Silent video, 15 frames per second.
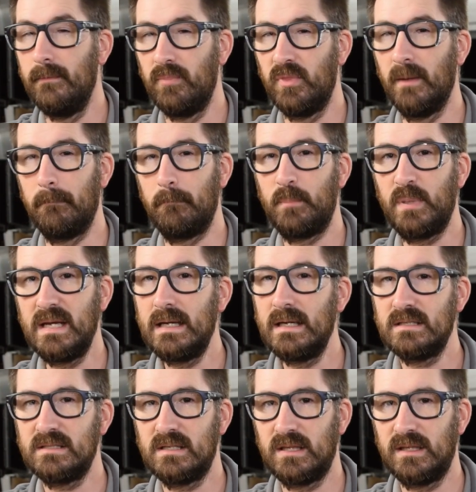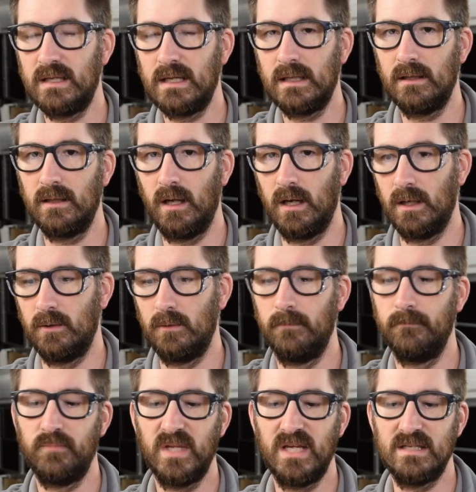The biggest thing, though,
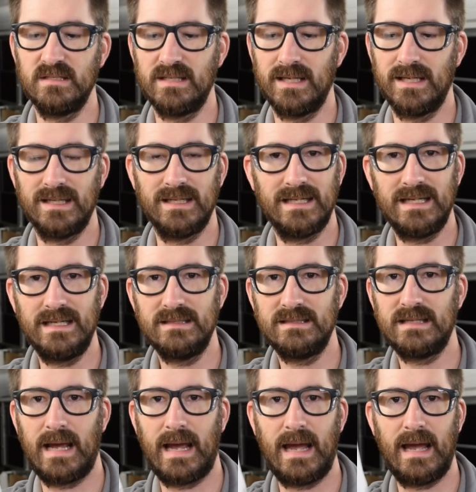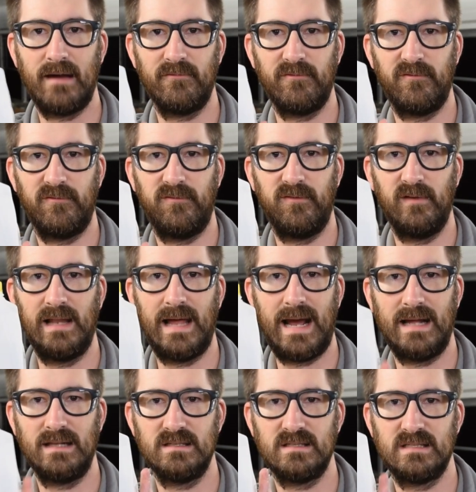is that it needs to have
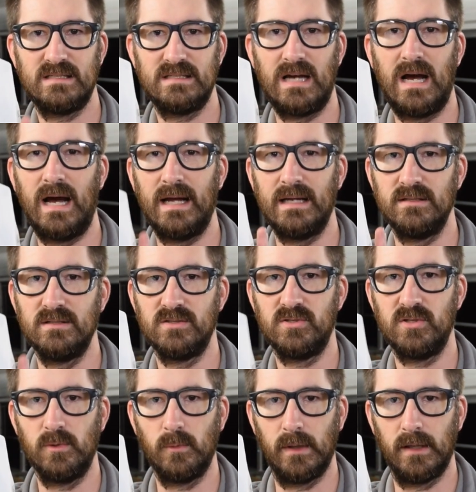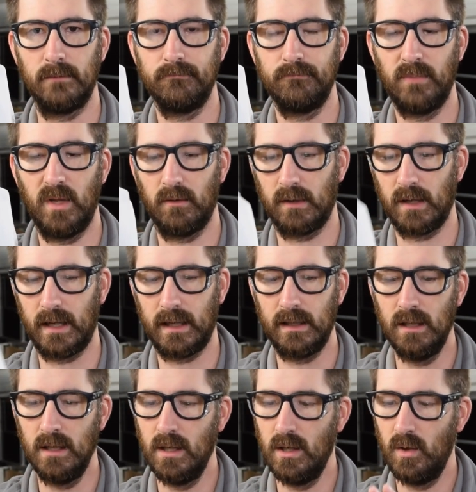flat sides to it, okay?
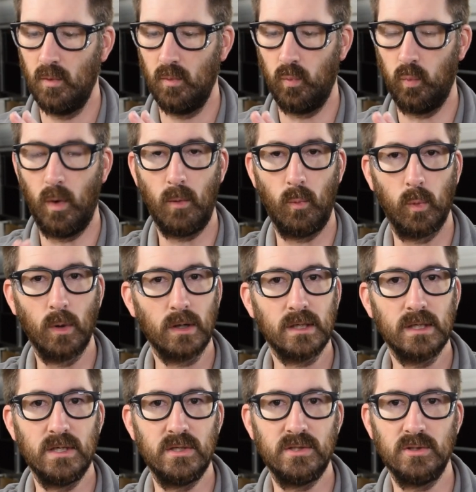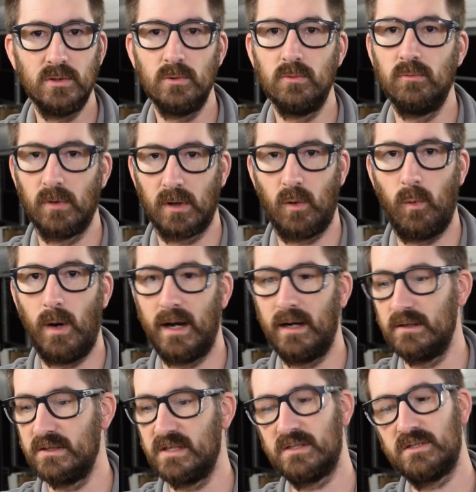What we're gonna do
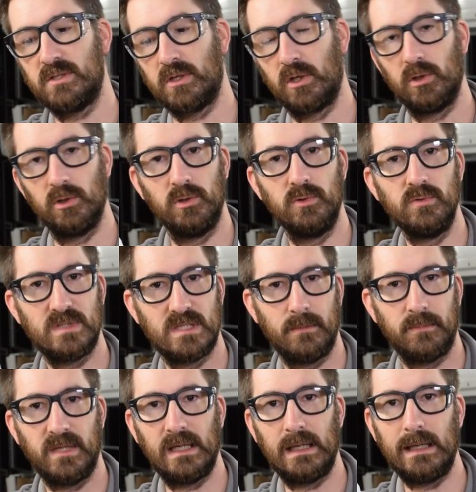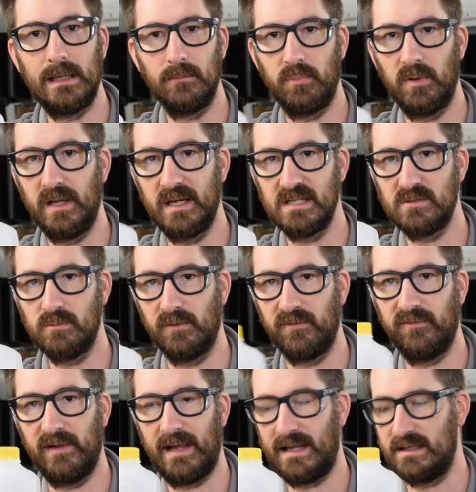requires us to glue something in place with
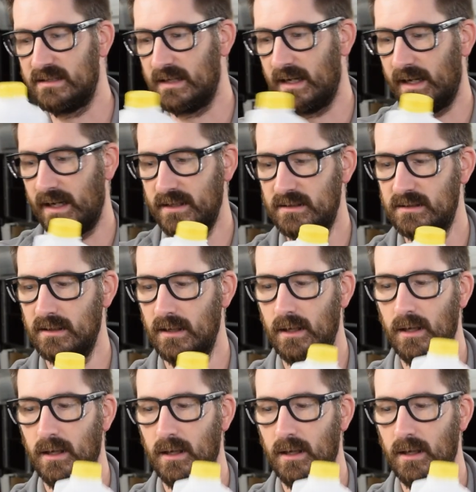flat sides.